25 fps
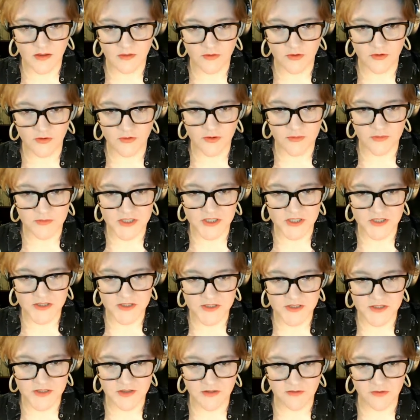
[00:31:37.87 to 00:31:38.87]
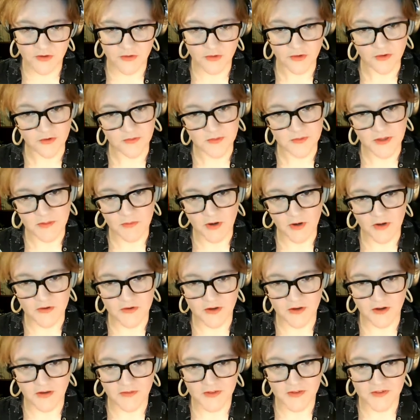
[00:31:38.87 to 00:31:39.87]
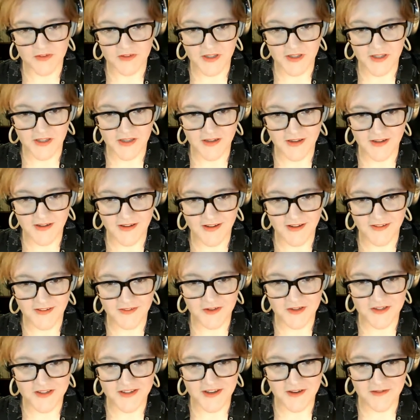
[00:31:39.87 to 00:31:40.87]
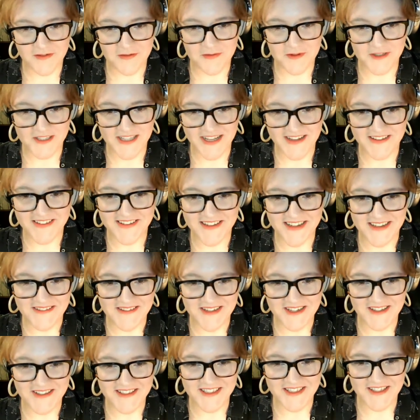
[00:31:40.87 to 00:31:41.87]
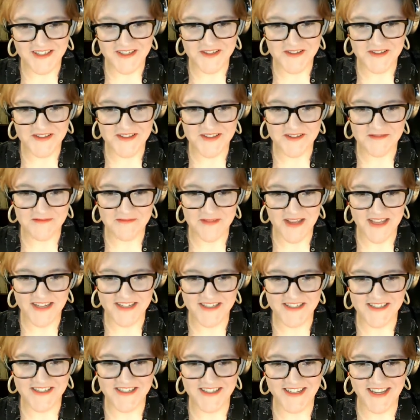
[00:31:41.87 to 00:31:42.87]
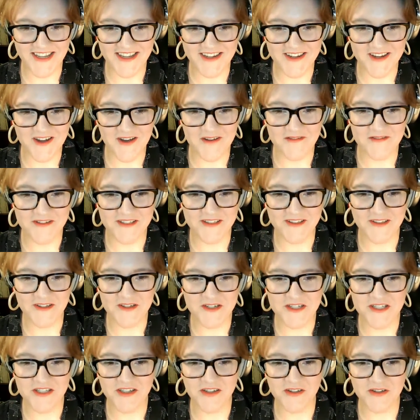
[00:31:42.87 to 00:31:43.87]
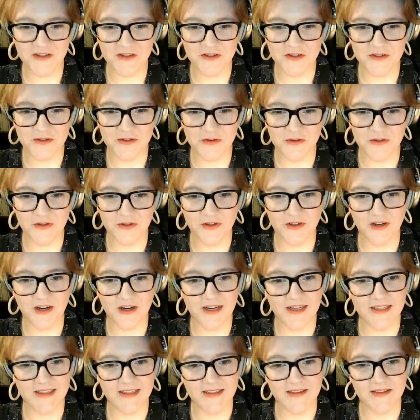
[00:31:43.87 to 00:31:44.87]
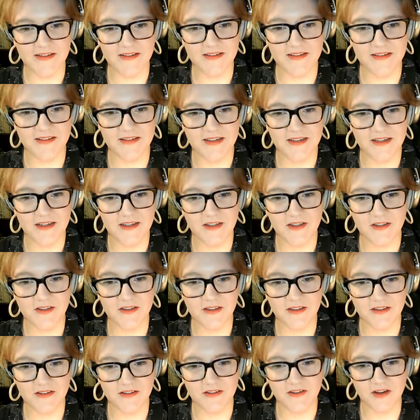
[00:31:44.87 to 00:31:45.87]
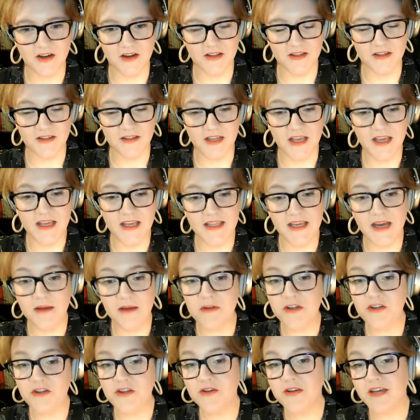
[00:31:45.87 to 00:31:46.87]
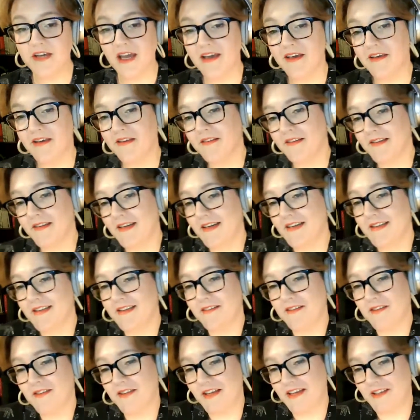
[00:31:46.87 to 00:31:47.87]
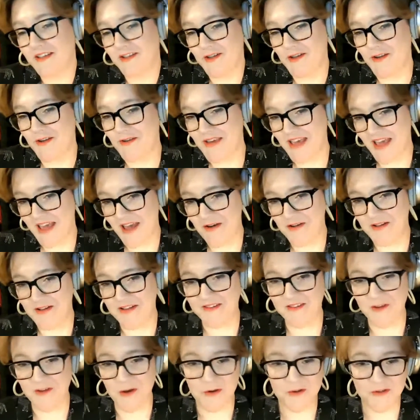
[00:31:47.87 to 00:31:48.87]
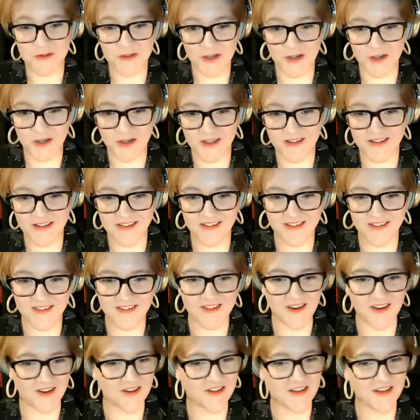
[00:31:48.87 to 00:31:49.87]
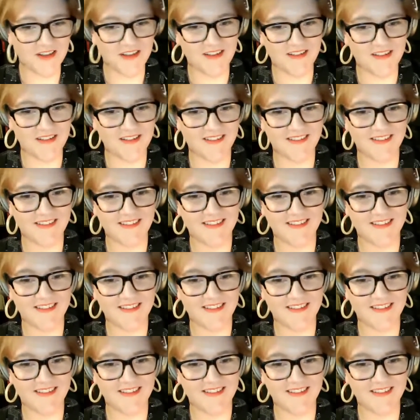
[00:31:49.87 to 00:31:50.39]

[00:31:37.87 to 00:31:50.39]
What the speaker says: François my brother, obviously. As you can tell from the last name, the only countries that have managed to get COVID largely under control are islands. Good luck, Scotland. Yeah, I mean, the UK is an island, so like the UK on its own could. Scotland